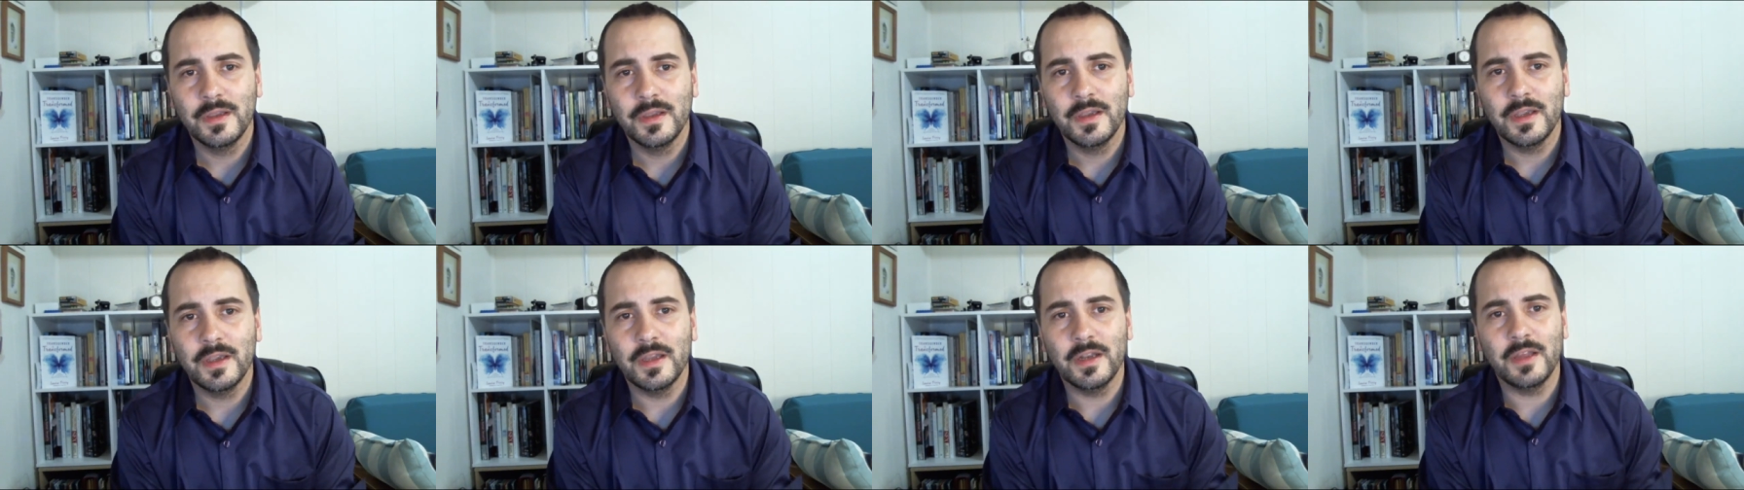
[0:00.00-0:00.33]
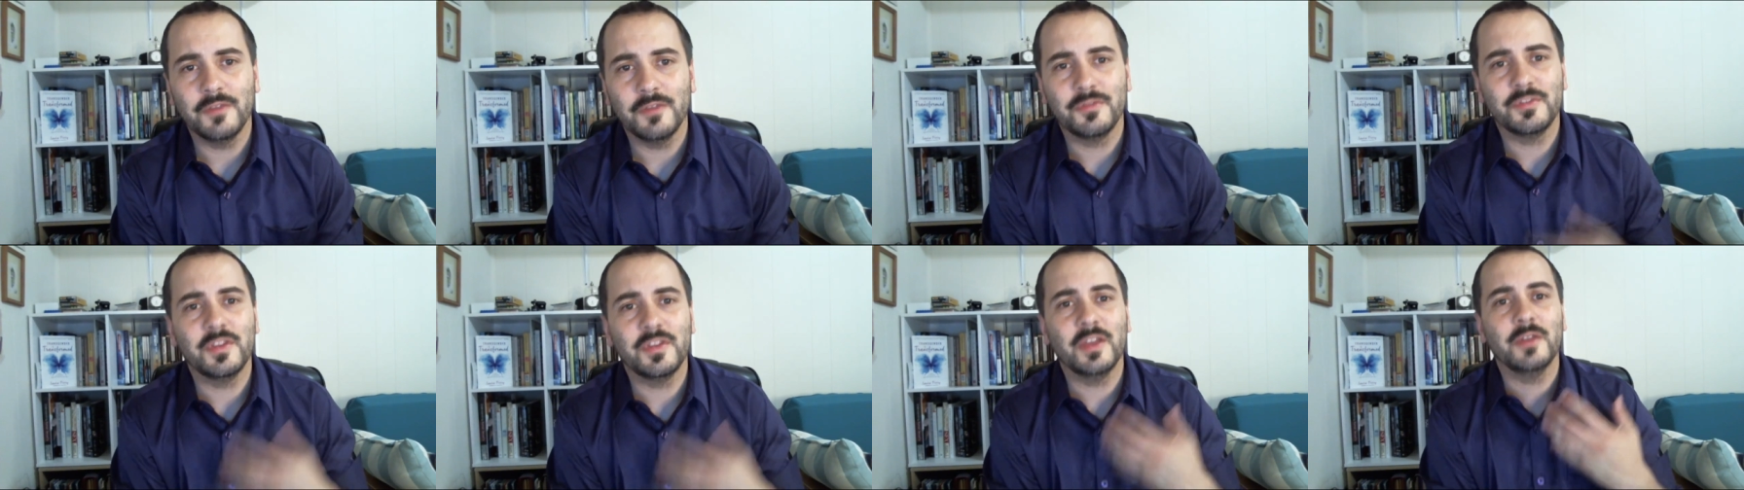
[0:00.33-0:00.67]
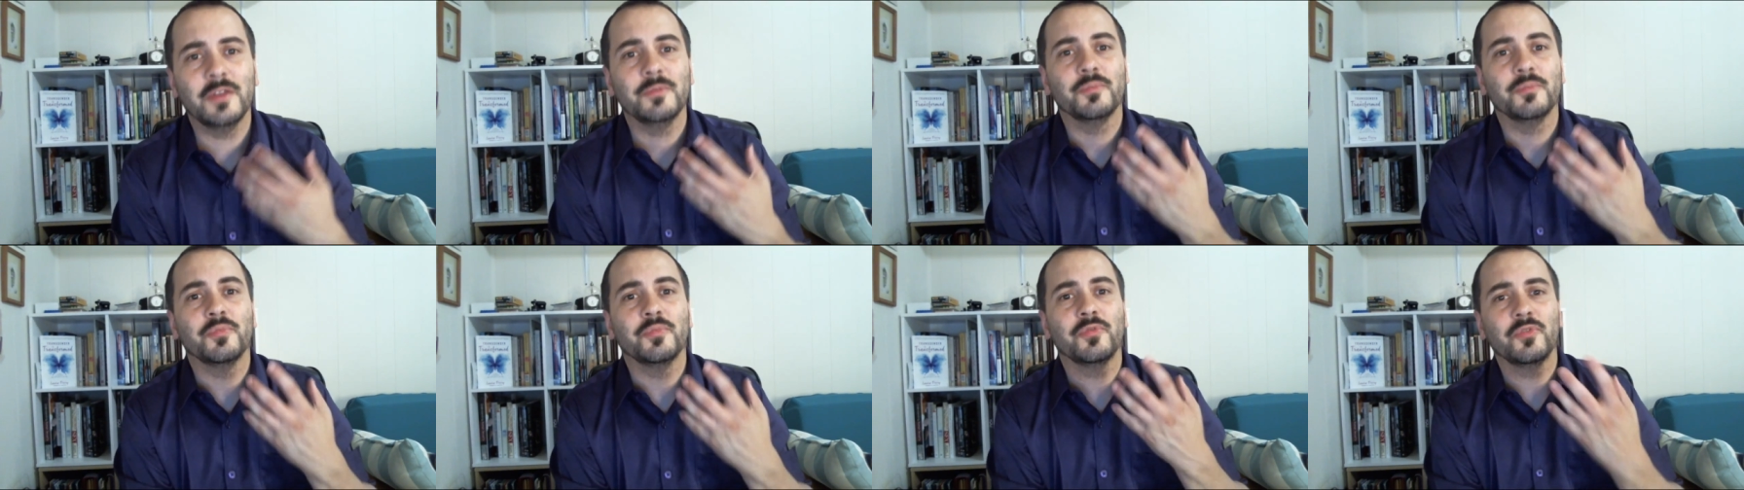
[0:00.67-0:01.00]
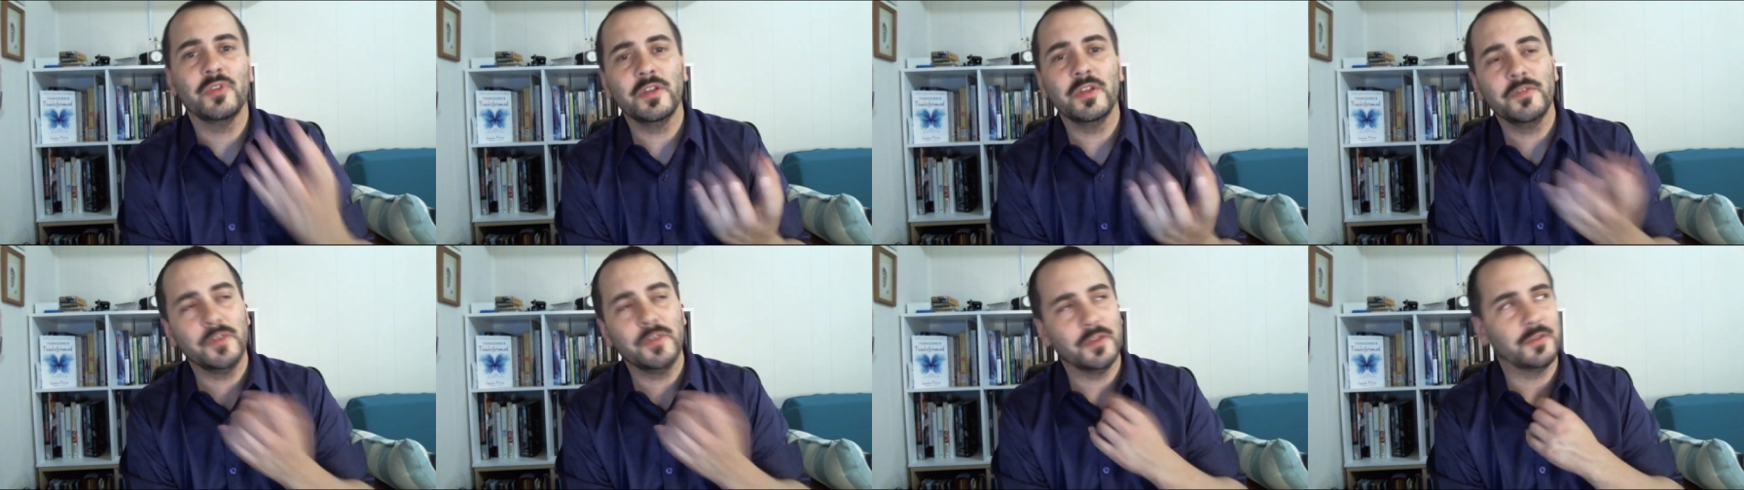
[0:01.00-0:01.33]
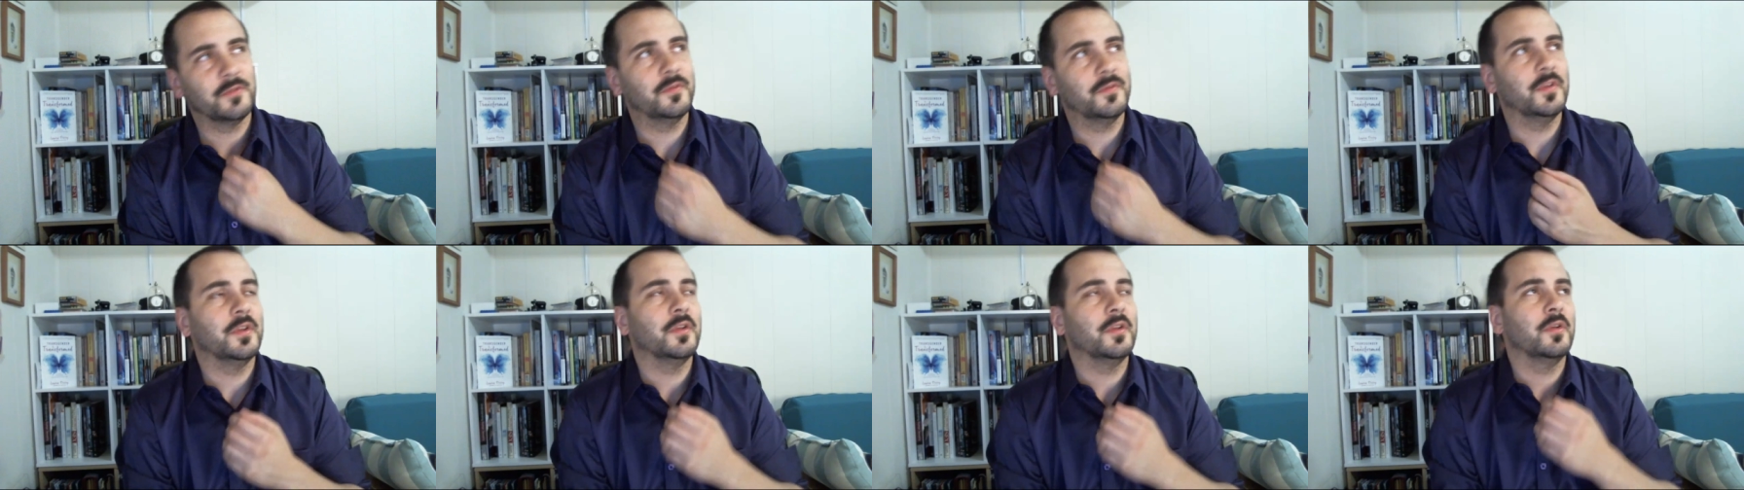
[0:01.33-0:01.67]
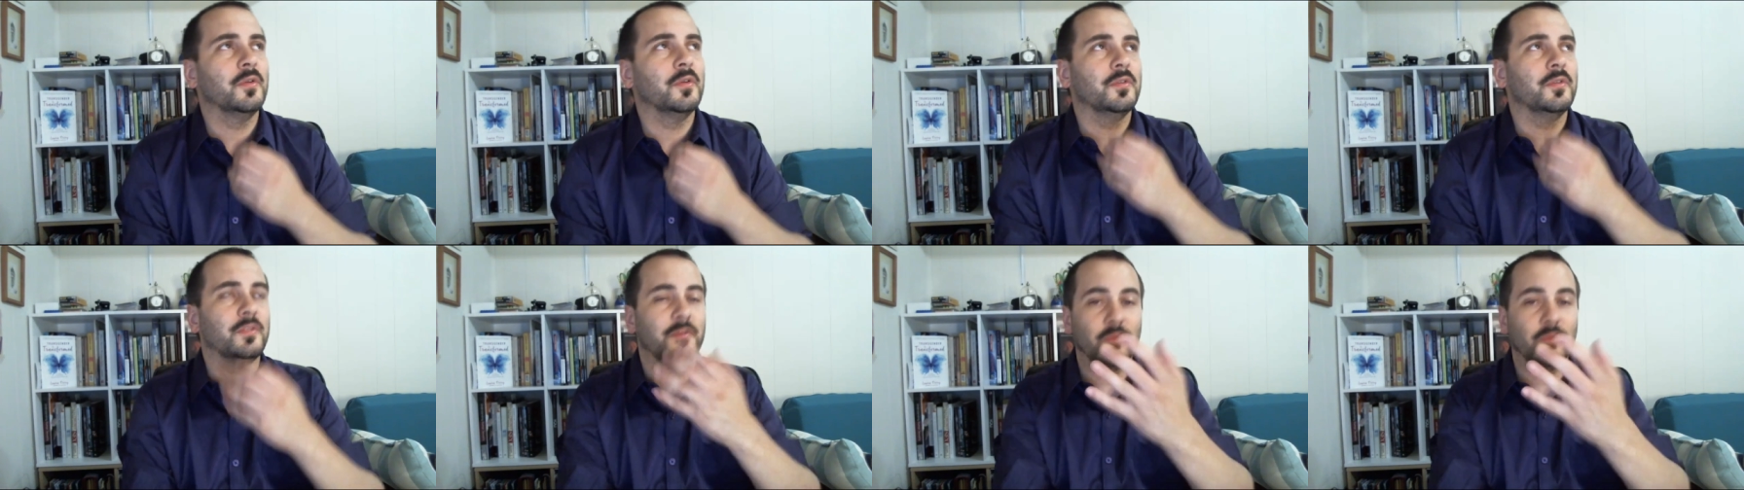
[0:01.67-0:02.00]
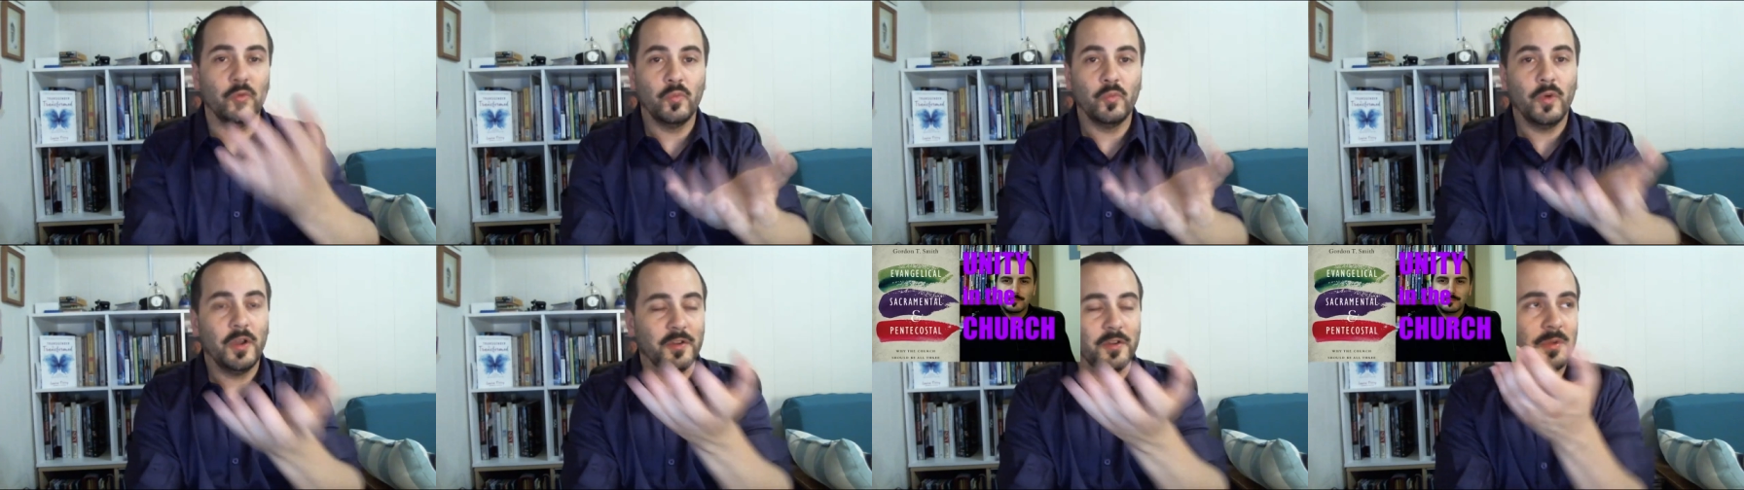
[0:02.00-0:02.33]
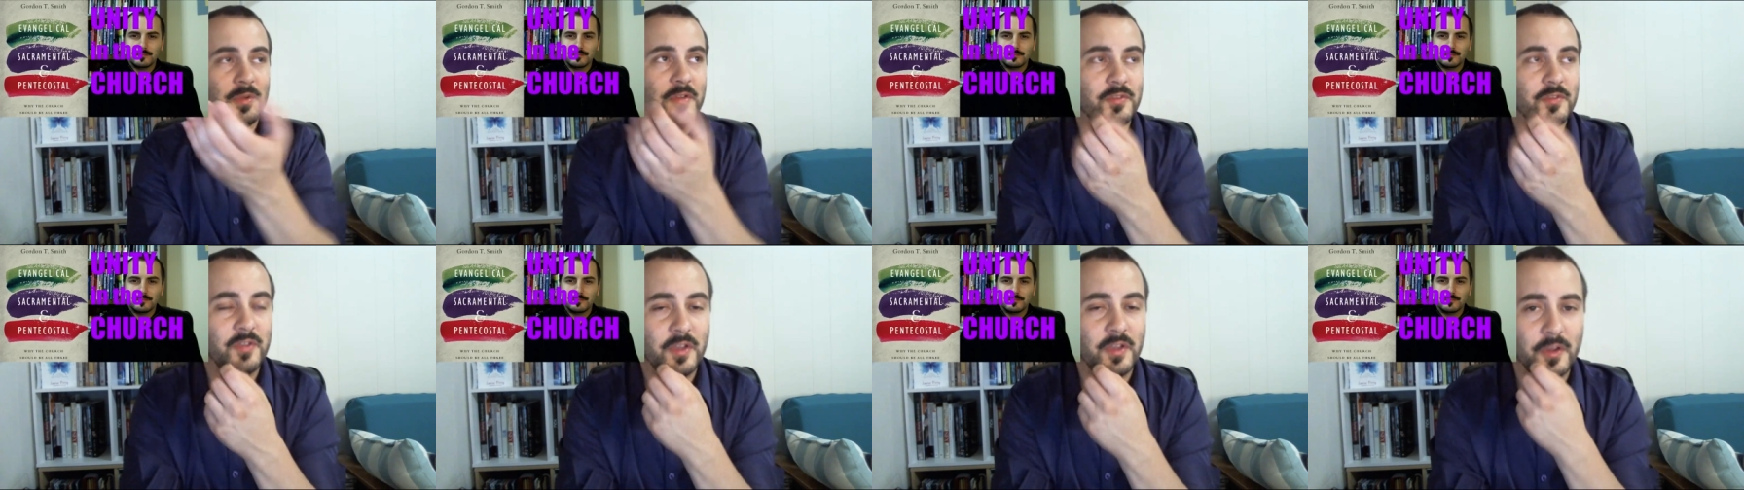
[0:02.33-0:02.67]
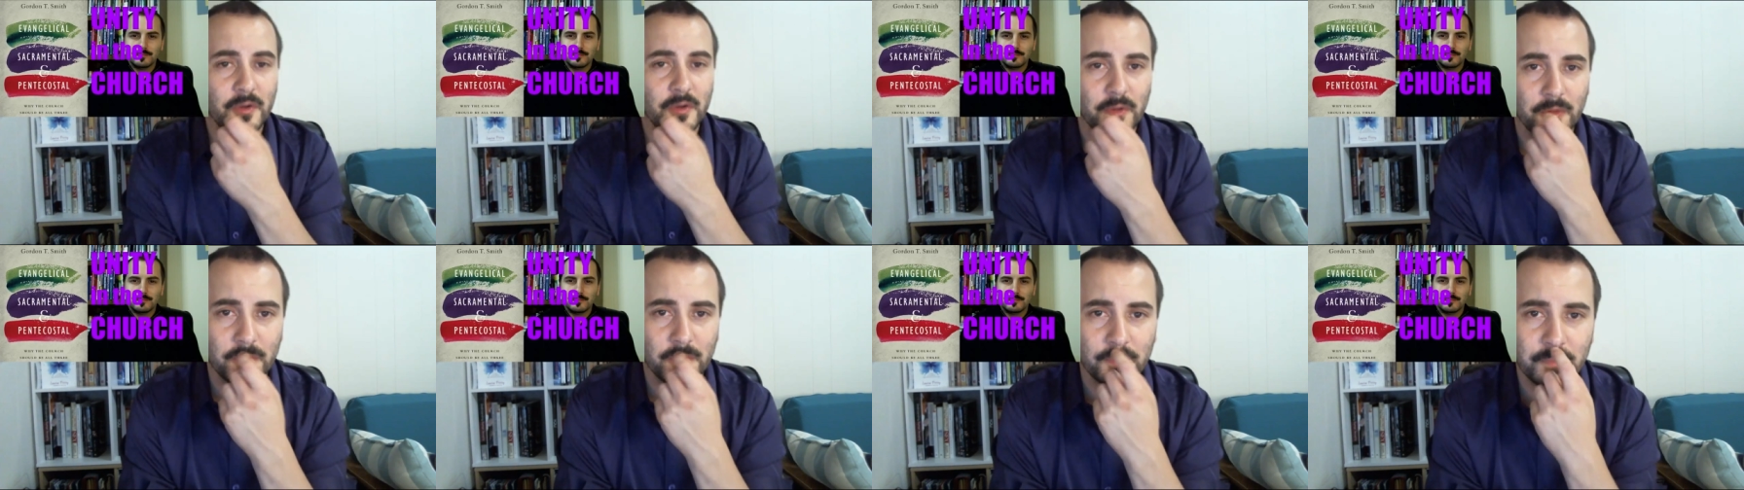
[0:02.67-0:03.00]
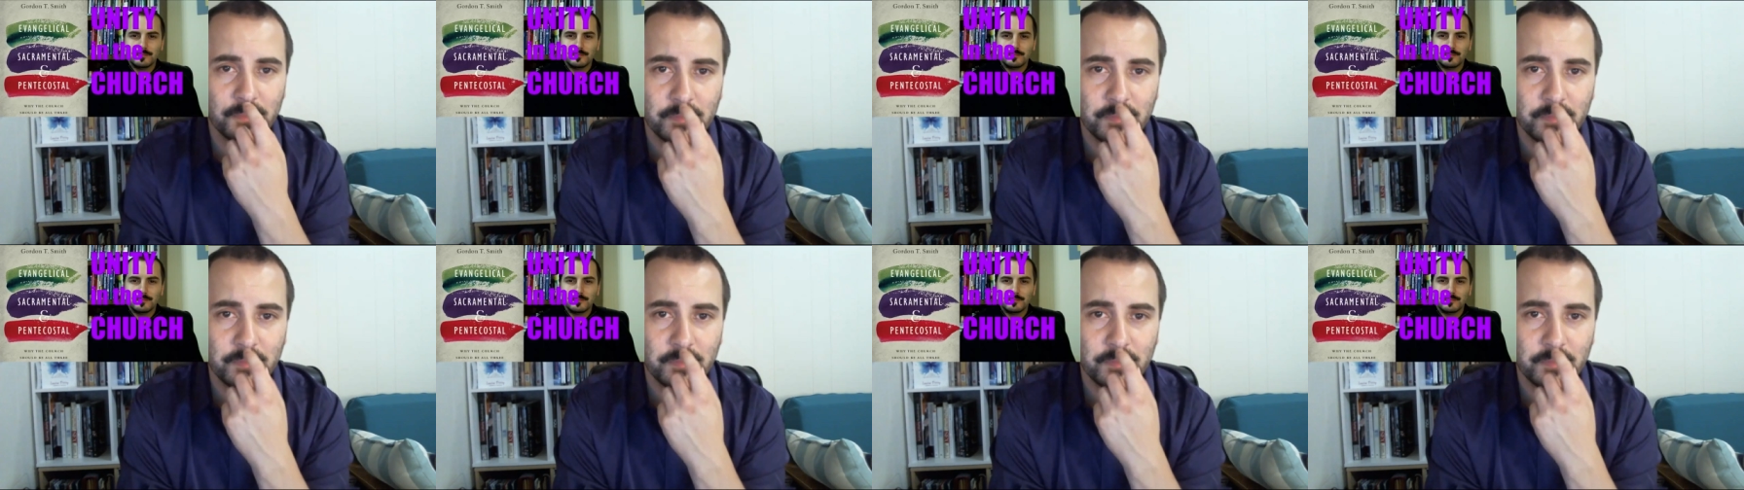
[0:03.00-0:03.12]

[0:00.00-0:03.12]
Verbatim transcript: And I've said in previous videos, if you watch my channel,